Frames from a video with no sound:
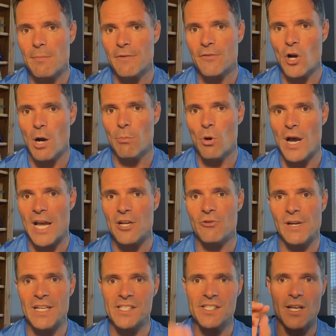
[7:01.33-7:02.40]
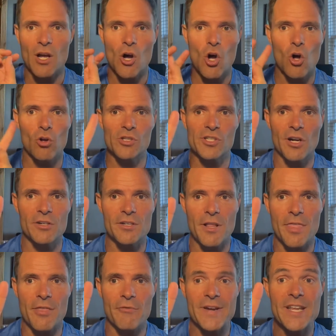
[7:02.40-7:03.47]
of carbohydrates holds on to
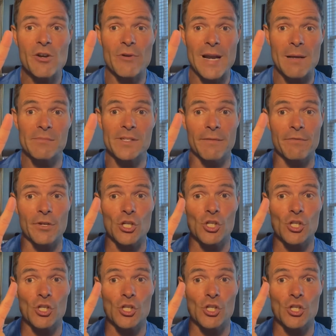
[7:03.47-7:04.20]
3 grams of